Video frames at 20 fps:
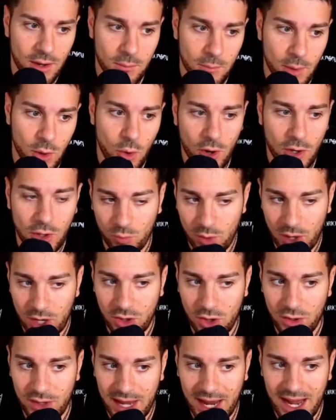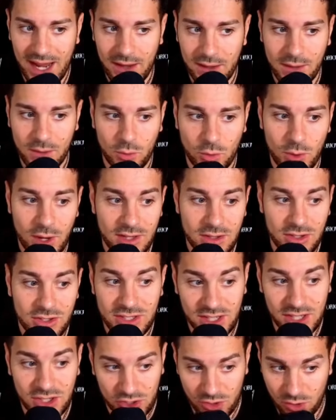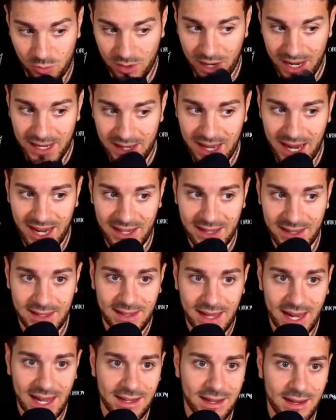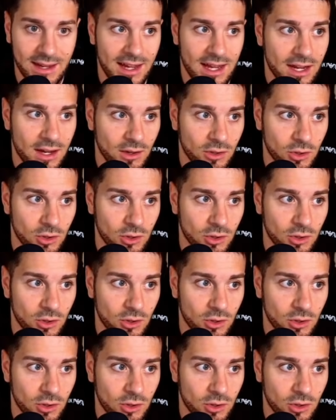We want to work on that. Queen to c2 and knight here.